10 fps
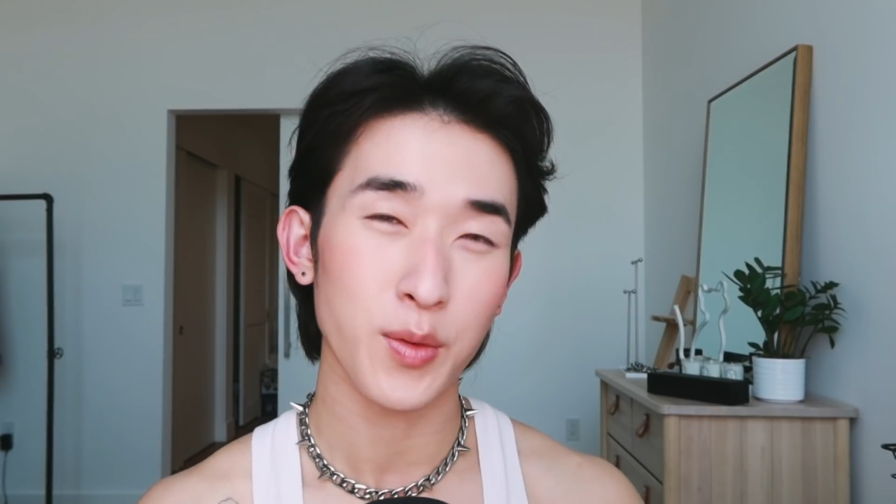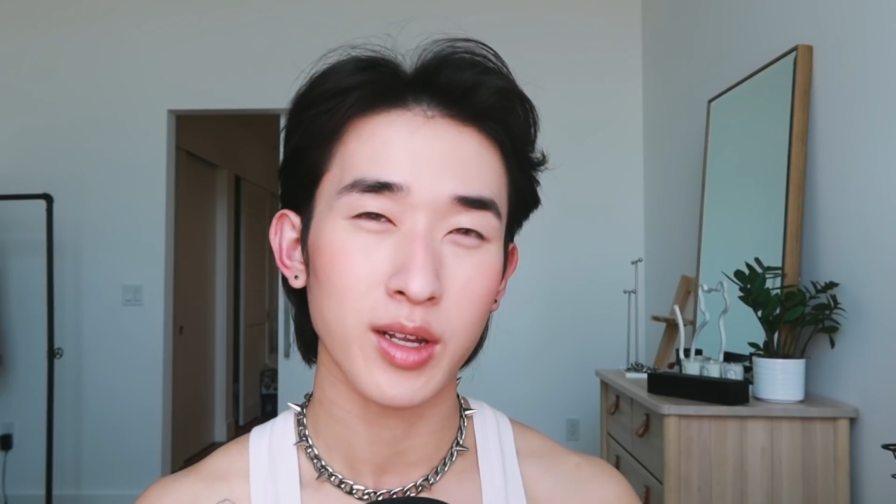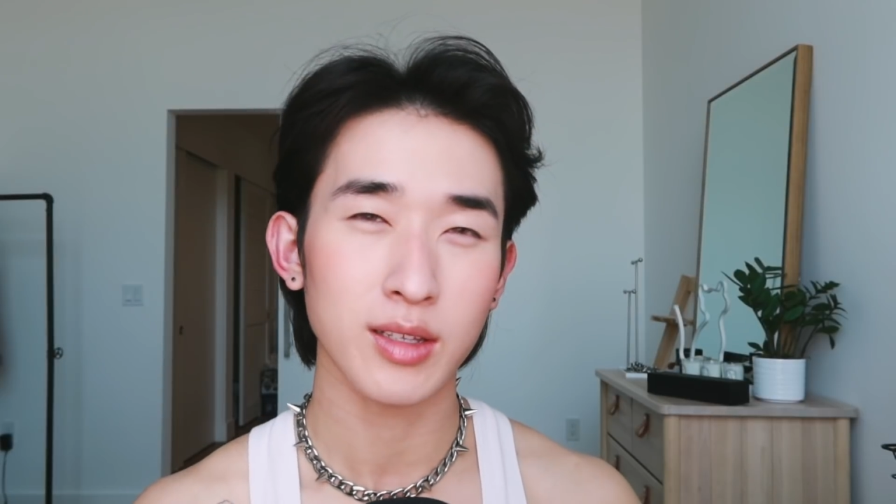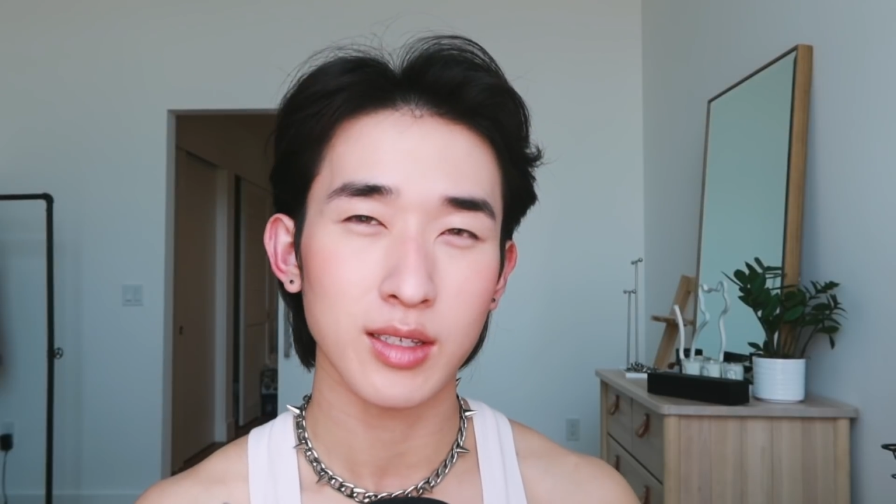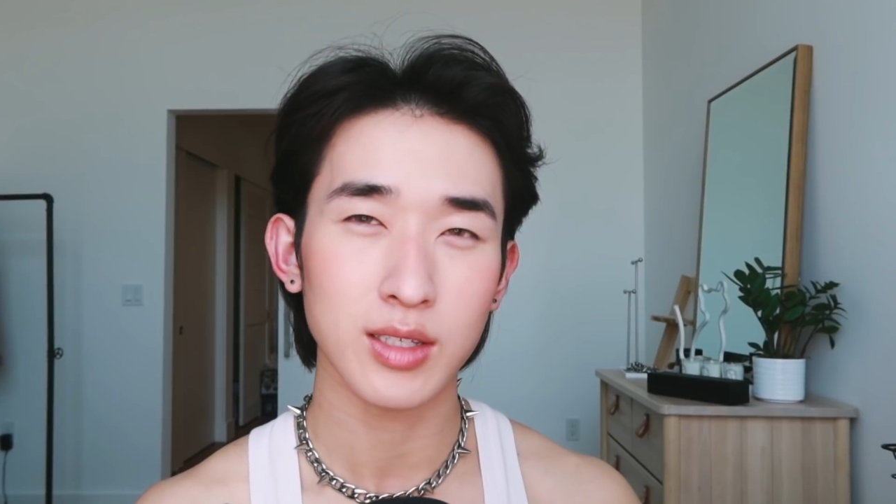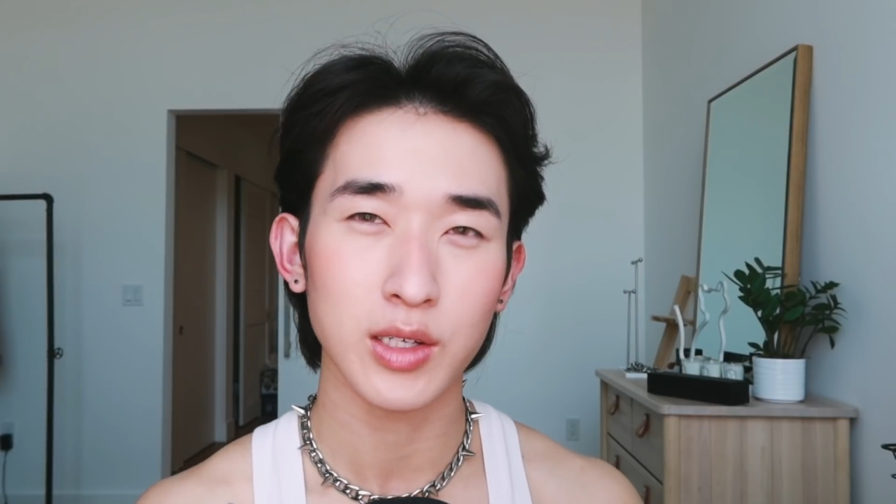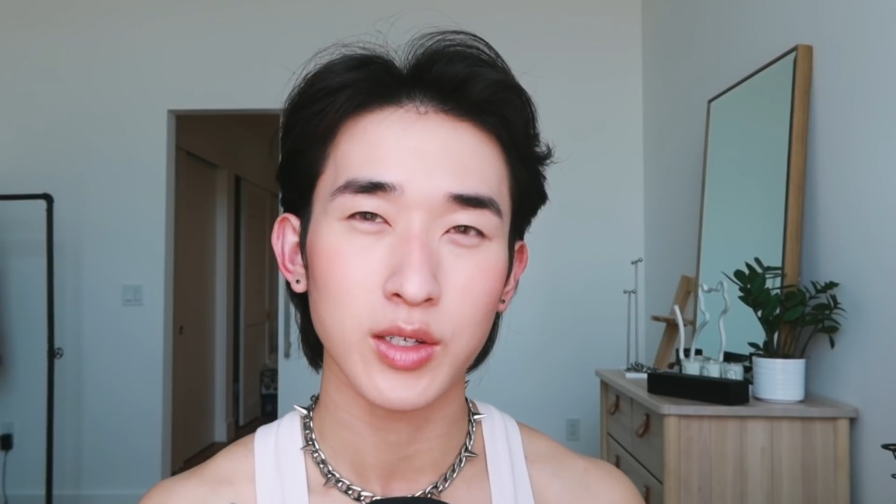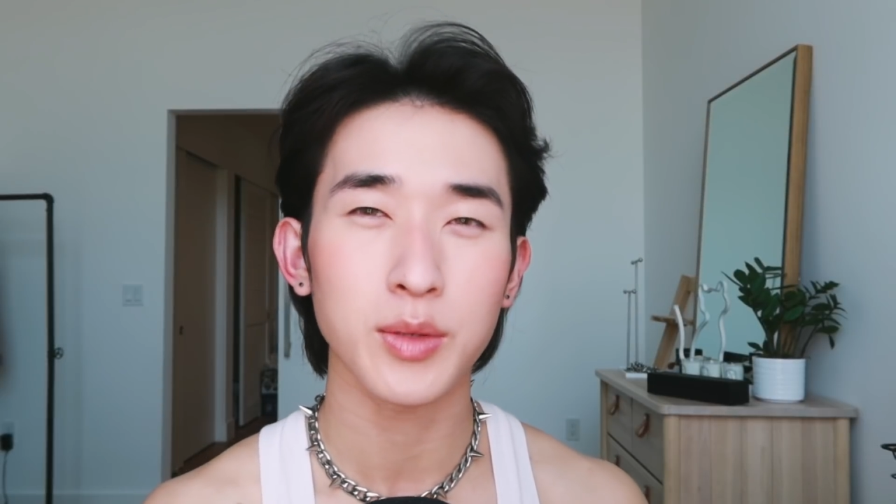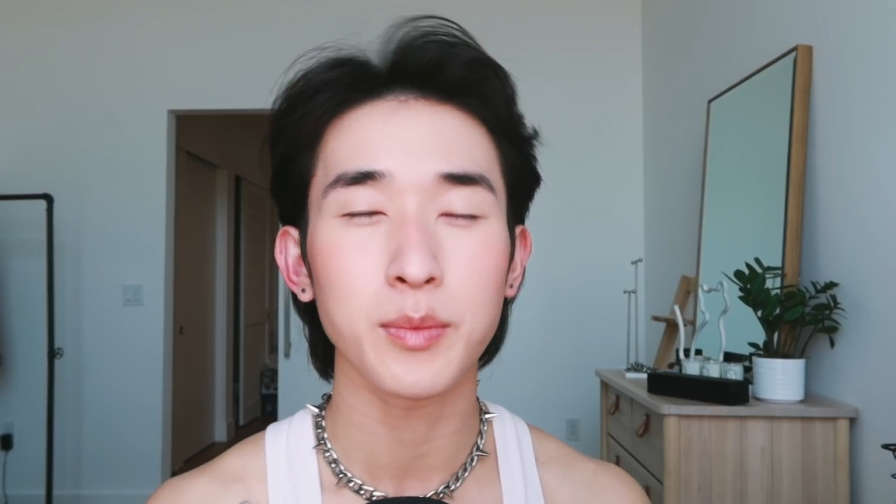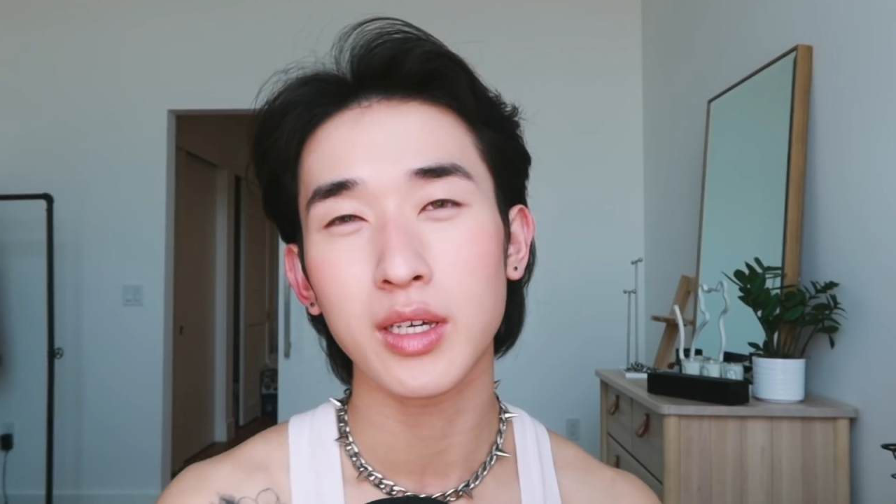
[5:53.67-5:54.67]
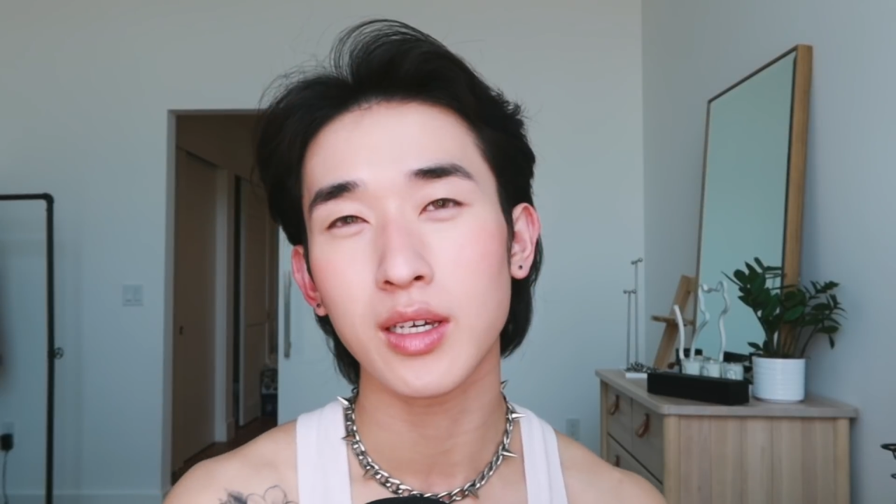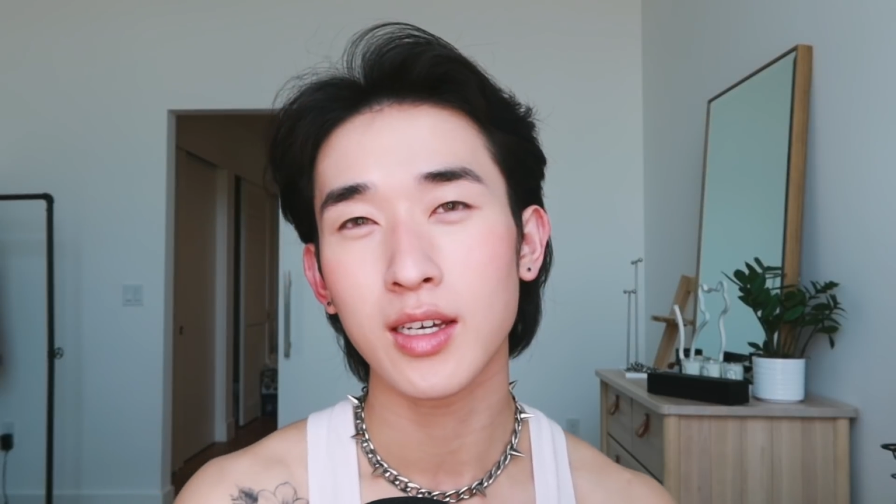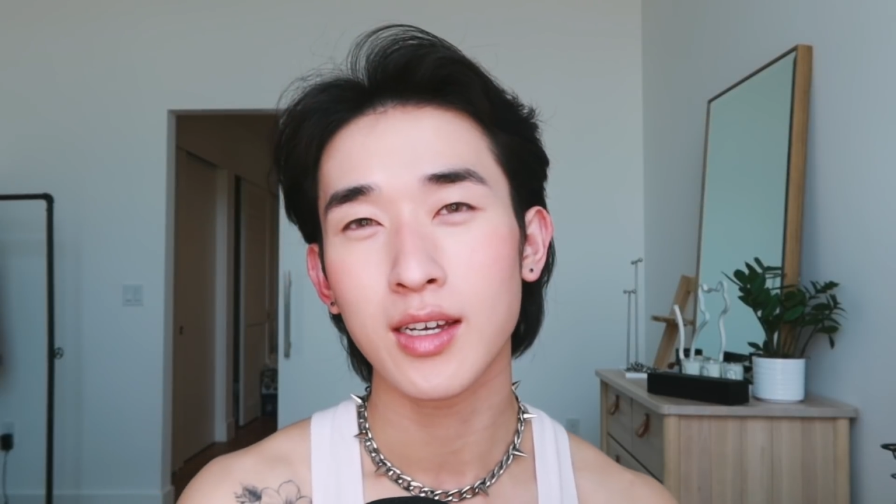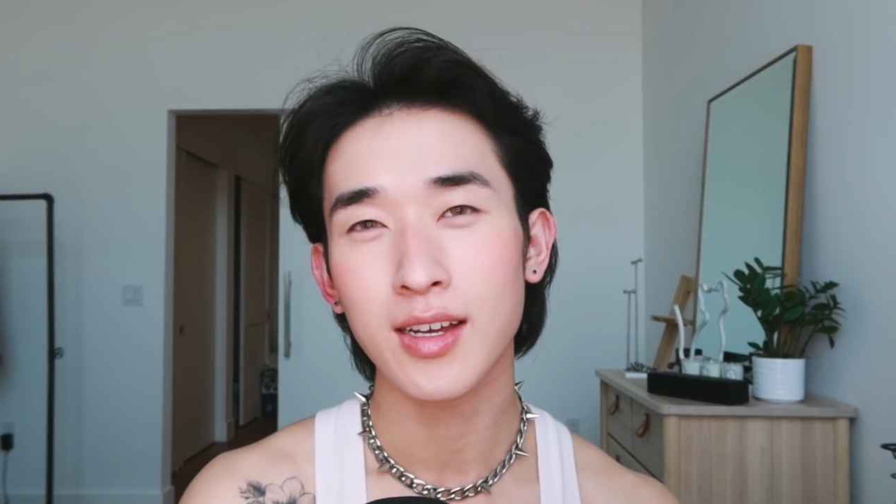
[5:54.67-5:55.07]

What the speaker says: want this look to be